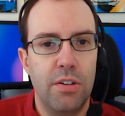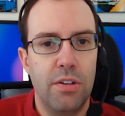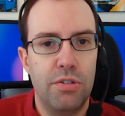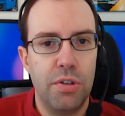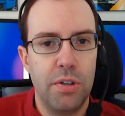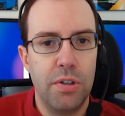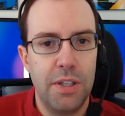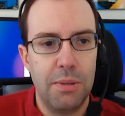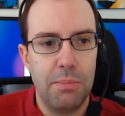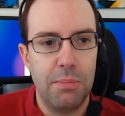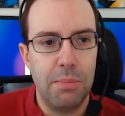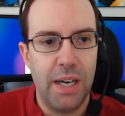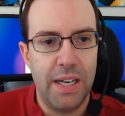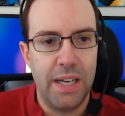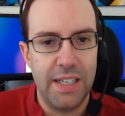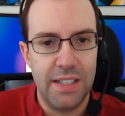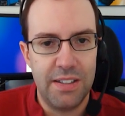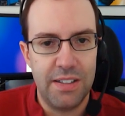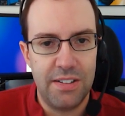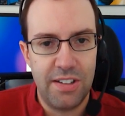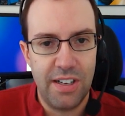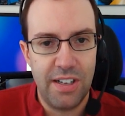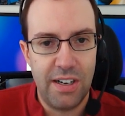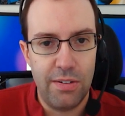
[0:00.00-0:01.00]
Trillium line
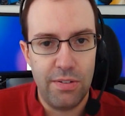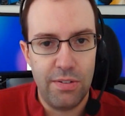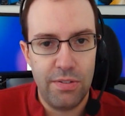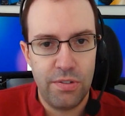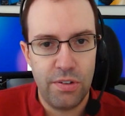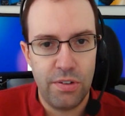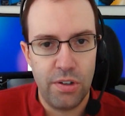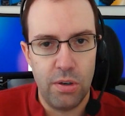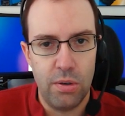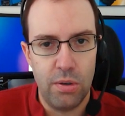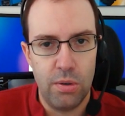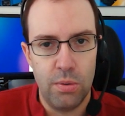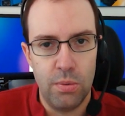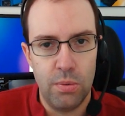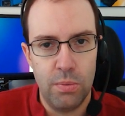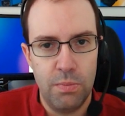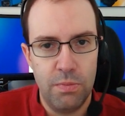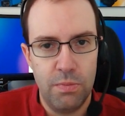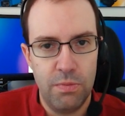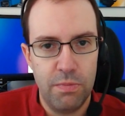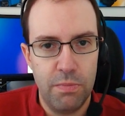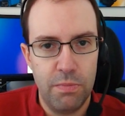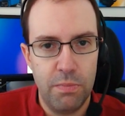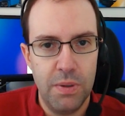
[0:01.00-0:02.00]
itself. So
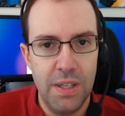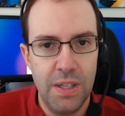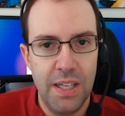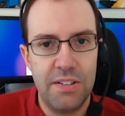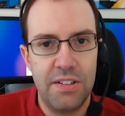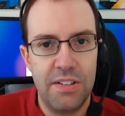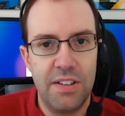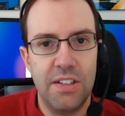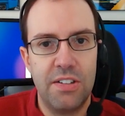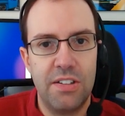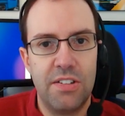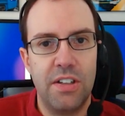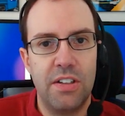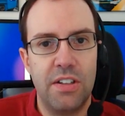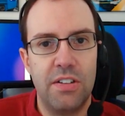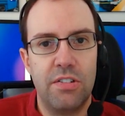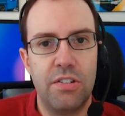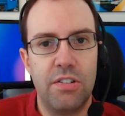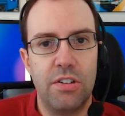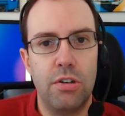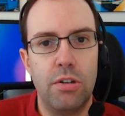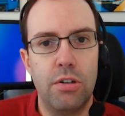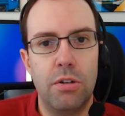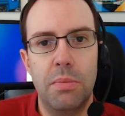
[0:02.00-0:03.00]
less
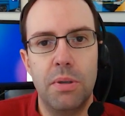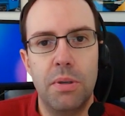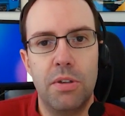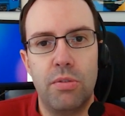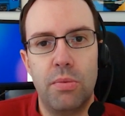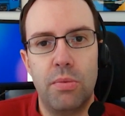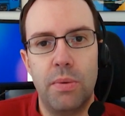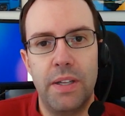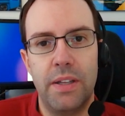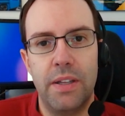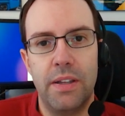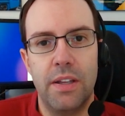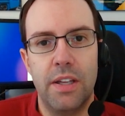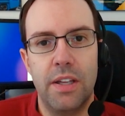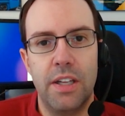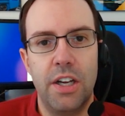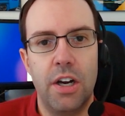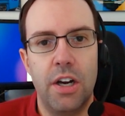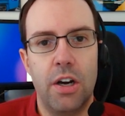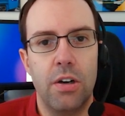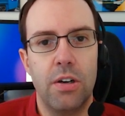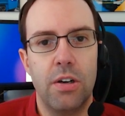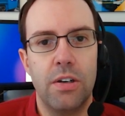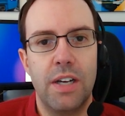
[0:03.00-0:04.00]
distance to go between the
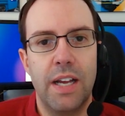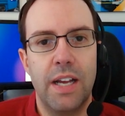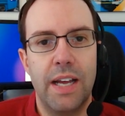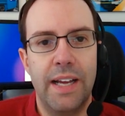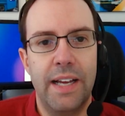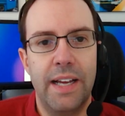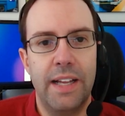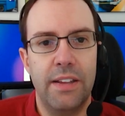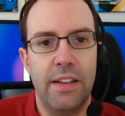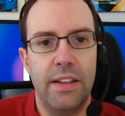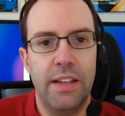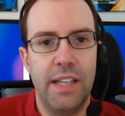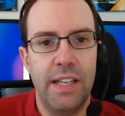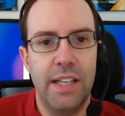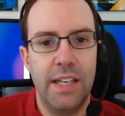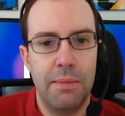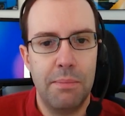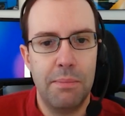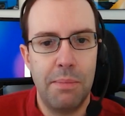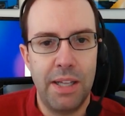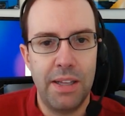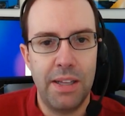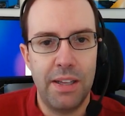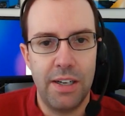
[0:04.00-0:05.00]
yard and
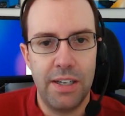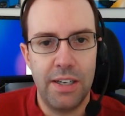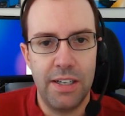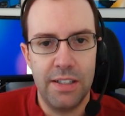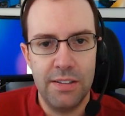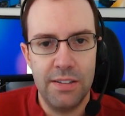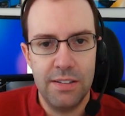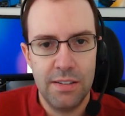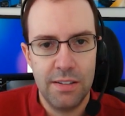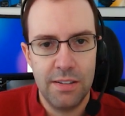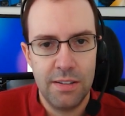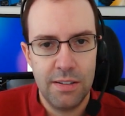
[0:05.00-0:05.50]
the main line.